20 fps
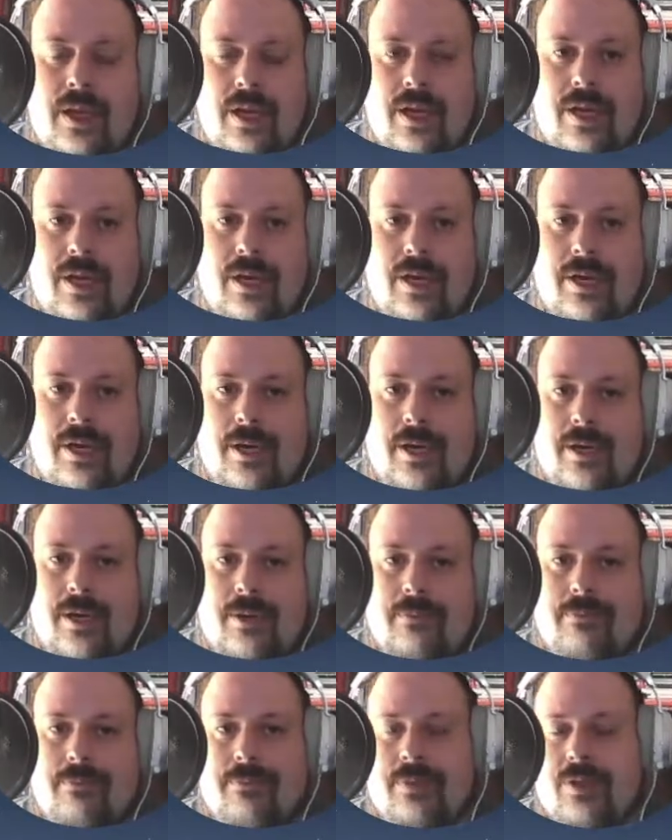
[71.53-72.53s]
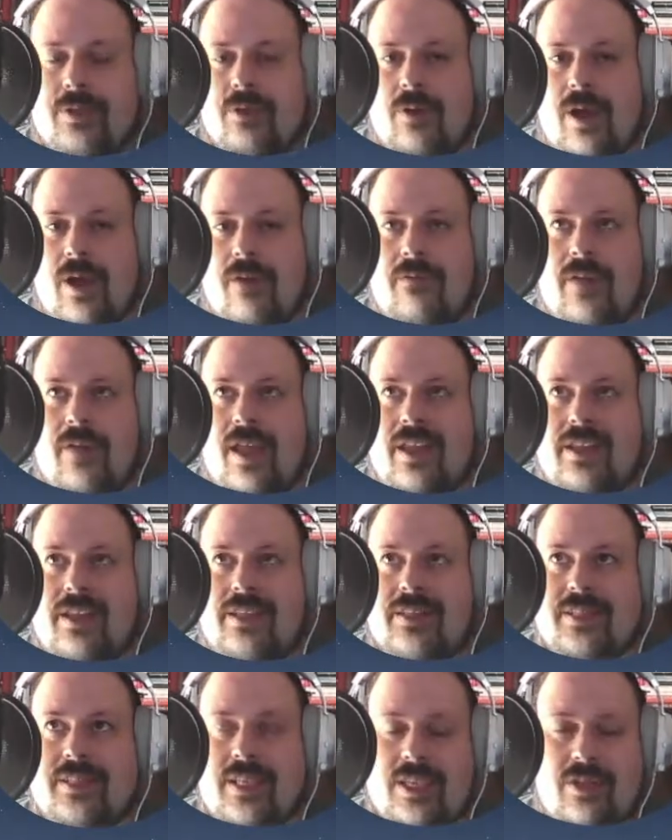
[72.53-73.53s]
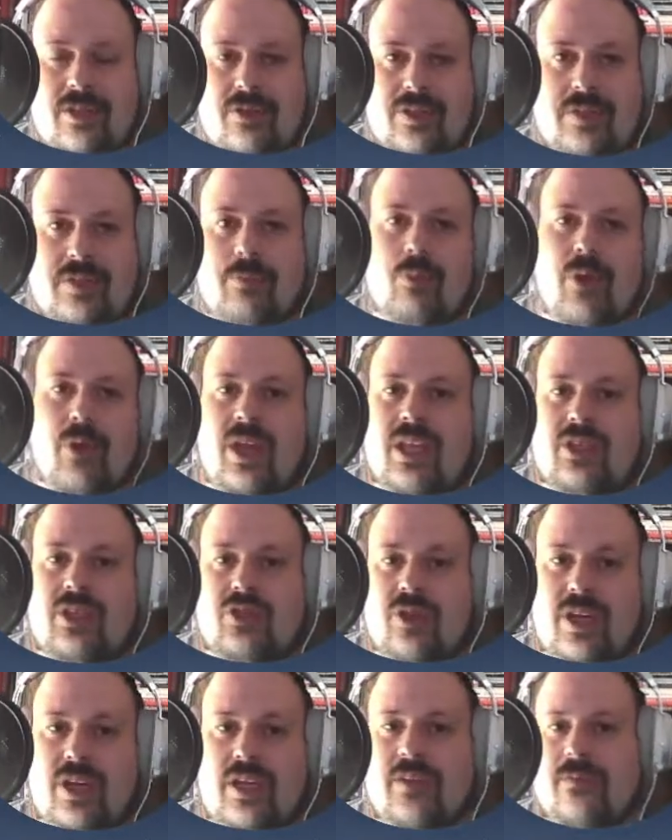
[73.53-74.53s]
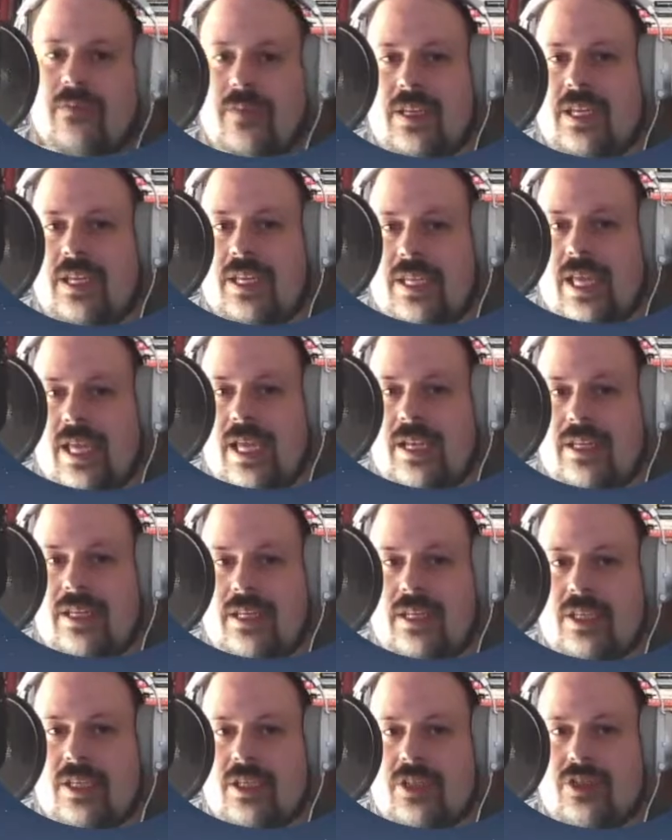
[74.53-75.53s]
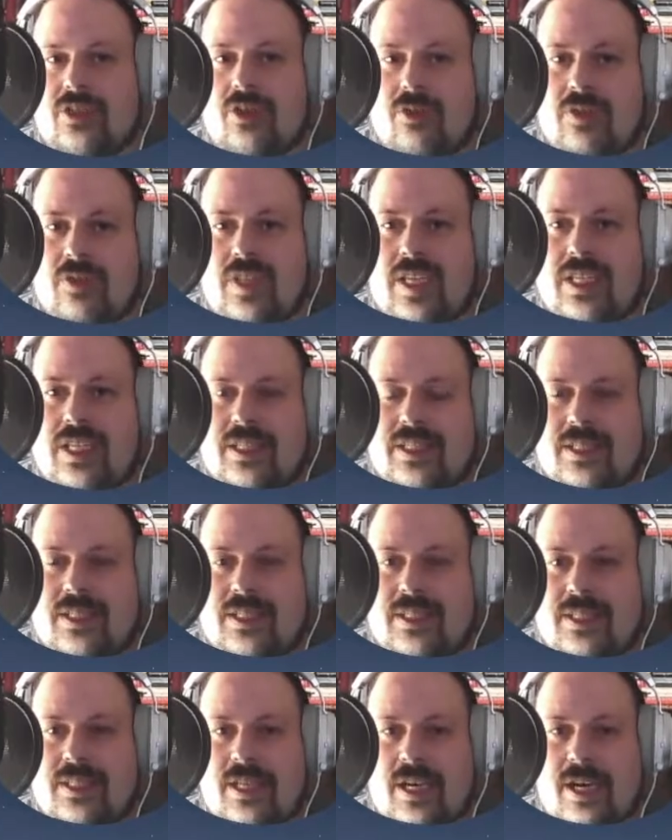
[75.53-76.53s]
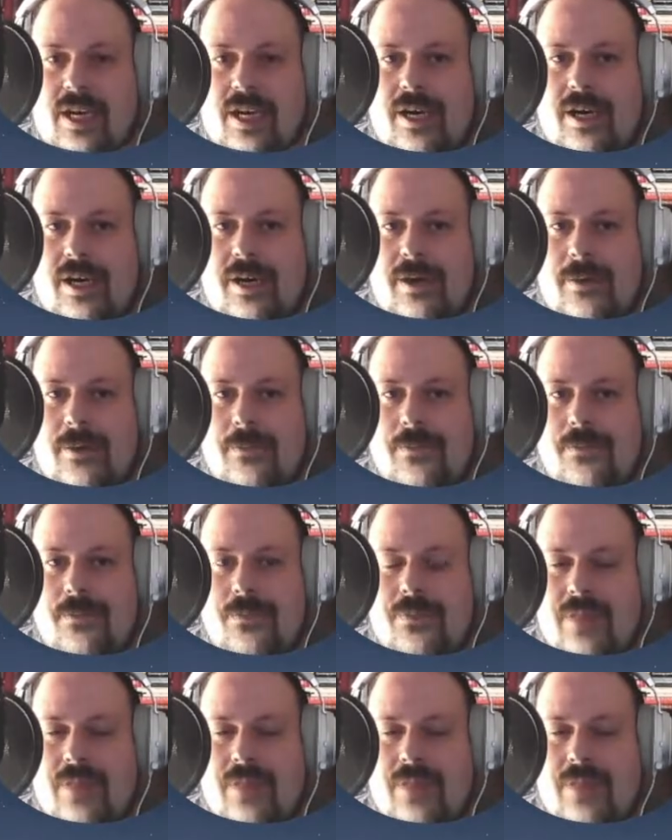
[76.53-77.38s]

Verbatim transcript: uh, you know have any security breach or anything like that so this um,